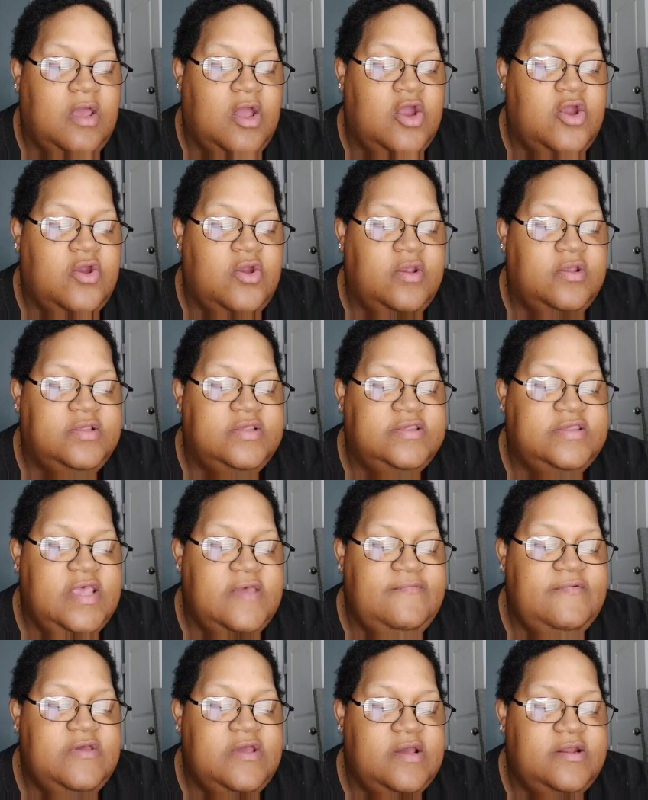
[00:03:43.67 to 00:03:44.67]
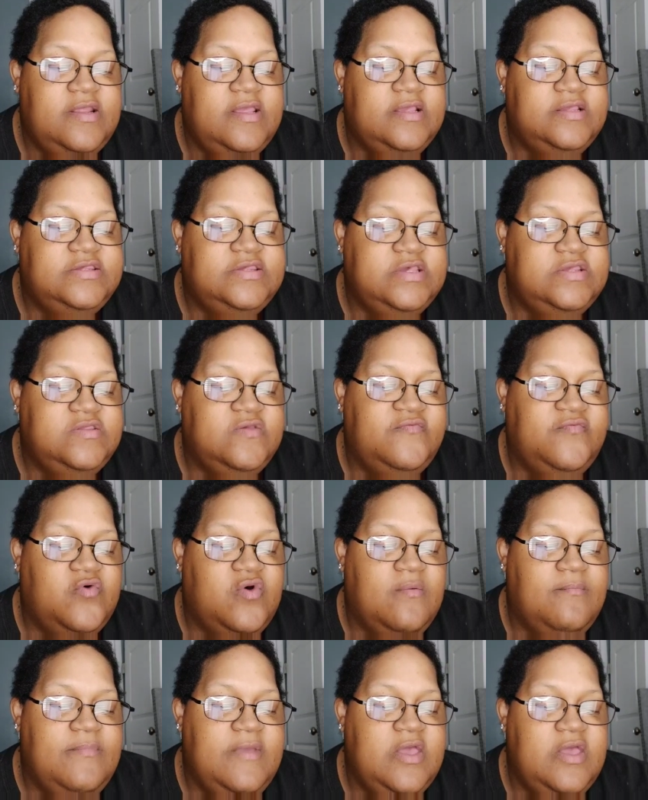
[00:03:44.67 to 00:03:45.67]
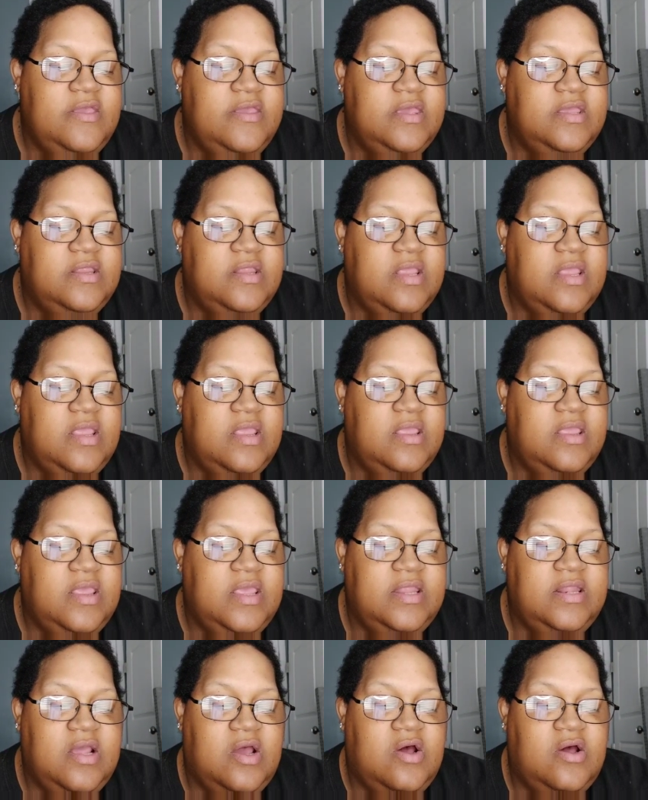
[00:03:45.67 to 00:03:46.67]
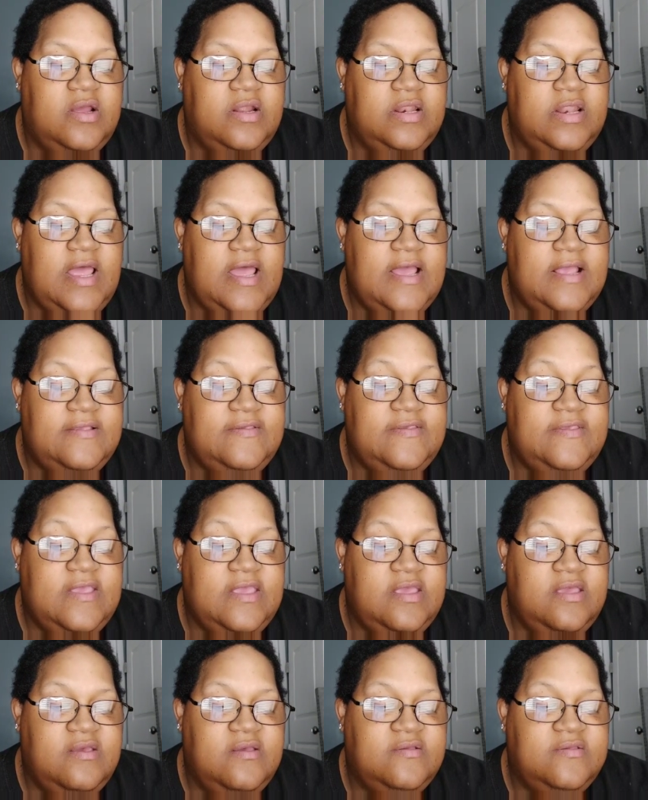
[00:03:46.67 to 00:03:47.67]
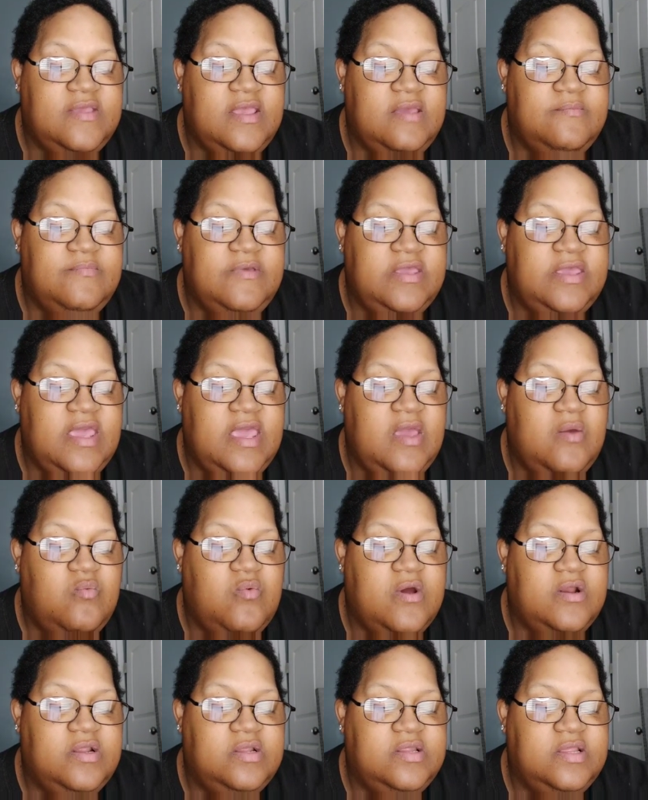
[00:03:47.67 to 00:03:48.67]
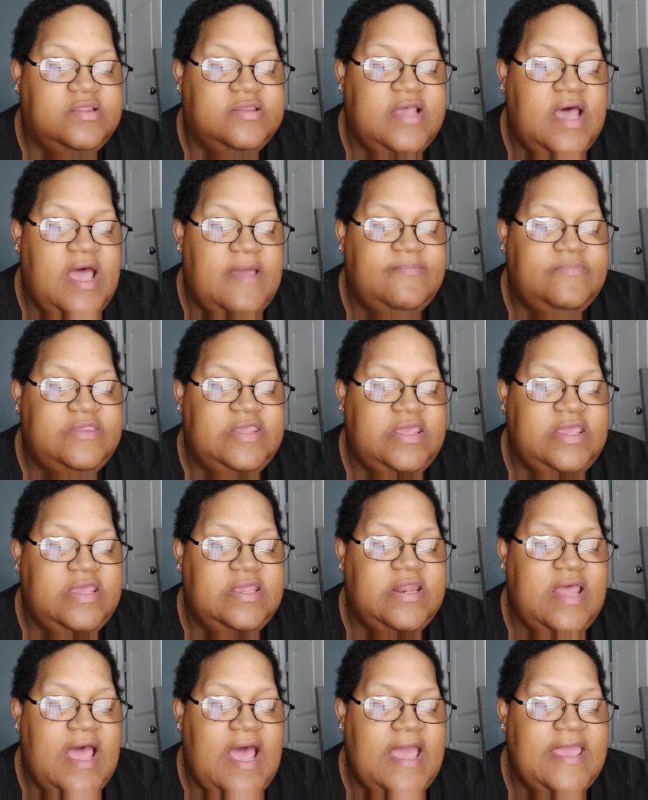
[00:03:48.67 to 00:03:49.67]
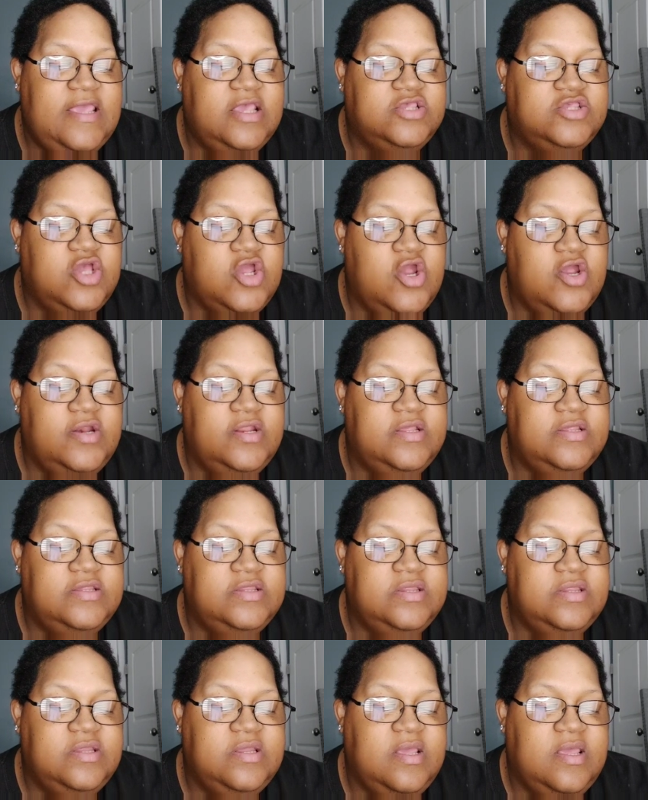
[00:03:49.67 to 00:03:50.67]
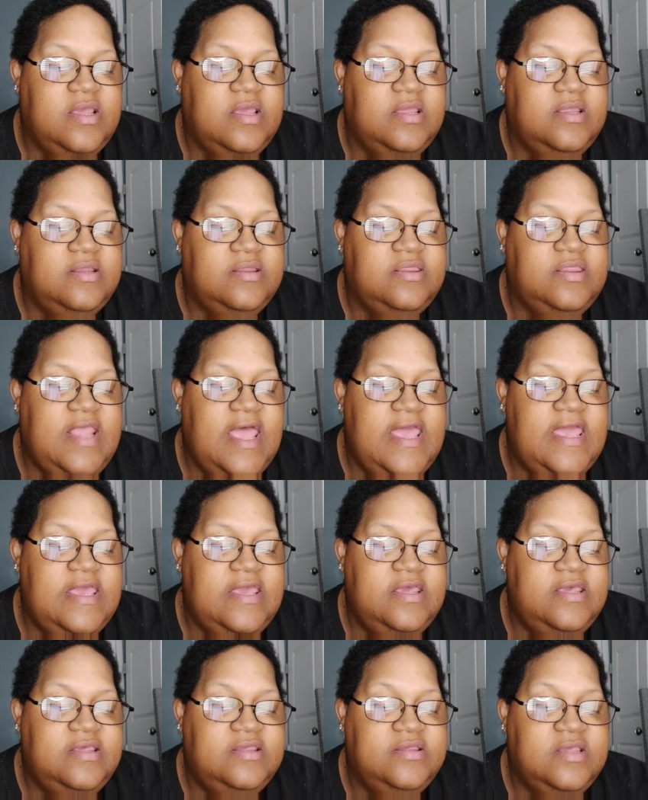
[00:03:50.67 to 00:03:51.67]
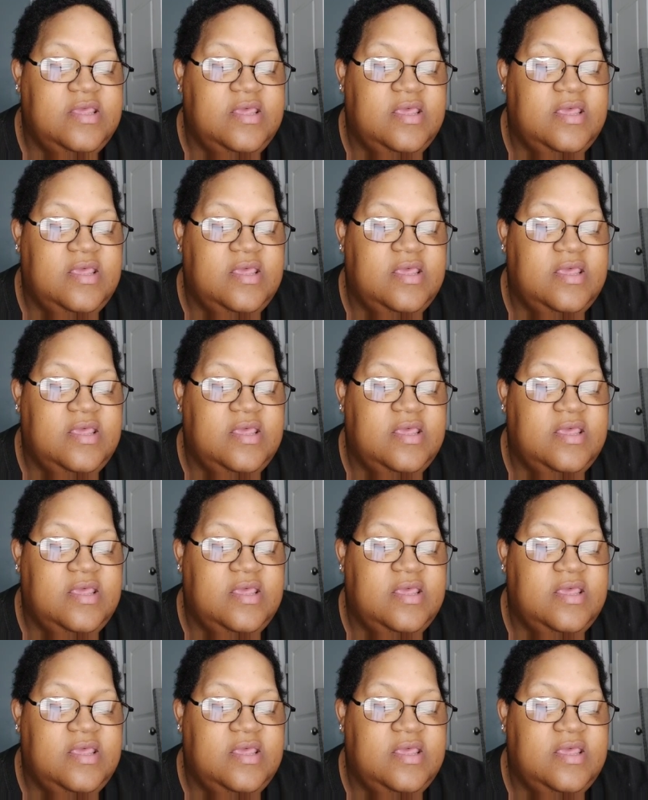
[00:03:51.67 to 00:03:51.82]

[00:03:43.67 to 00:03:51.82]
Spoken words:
earned $764 million in online sales and became one of the top 10 highest earning days